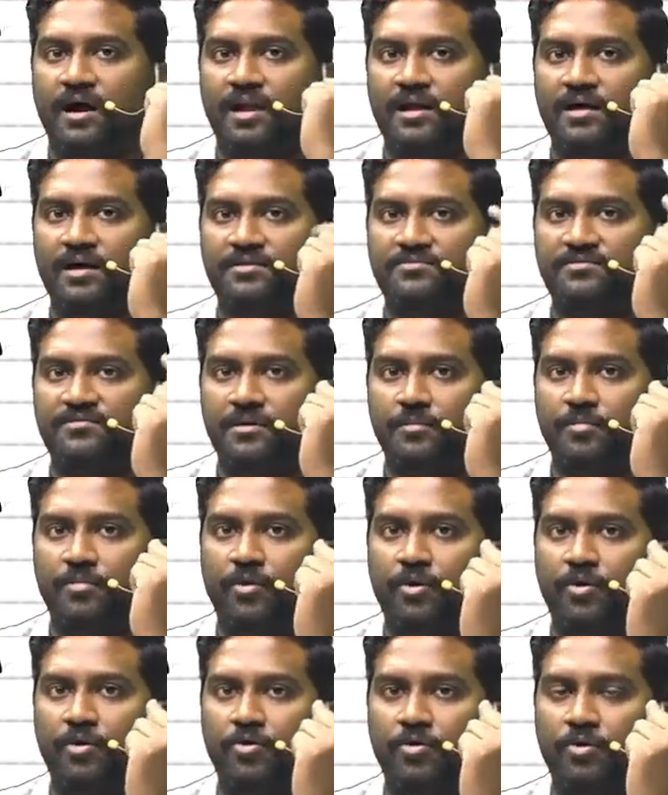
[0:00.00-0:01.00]

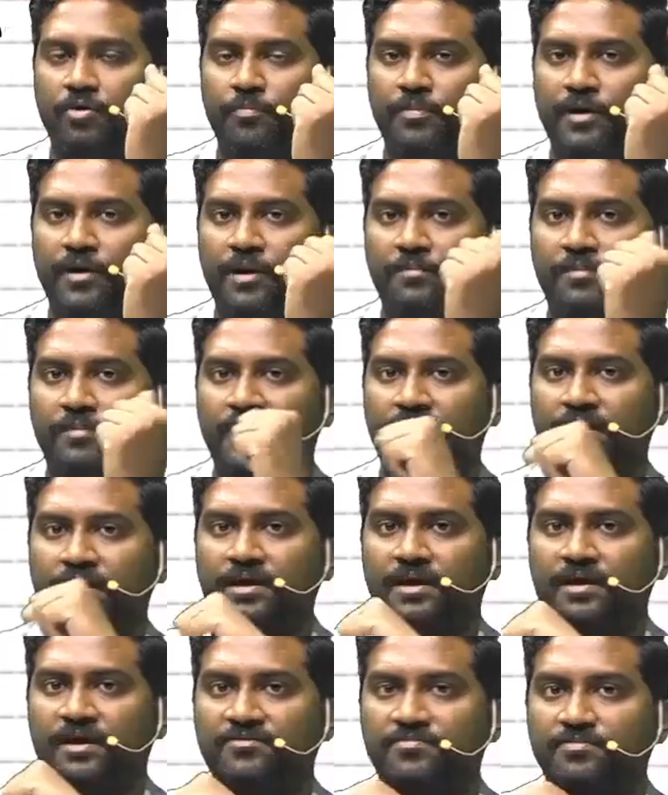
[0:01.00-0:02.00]
allergic
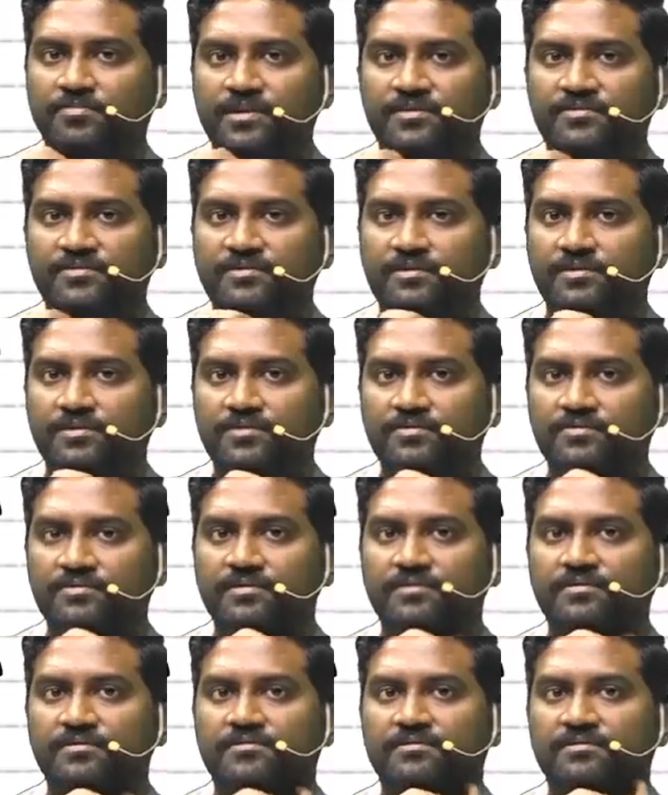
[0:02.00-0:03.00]
bronchopulmonary
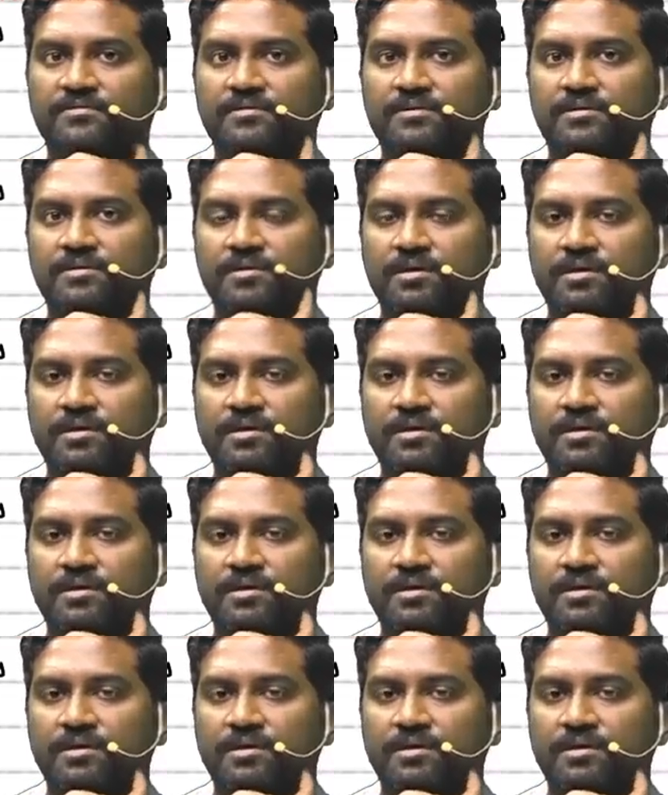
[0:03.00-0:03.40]
aspergillosis,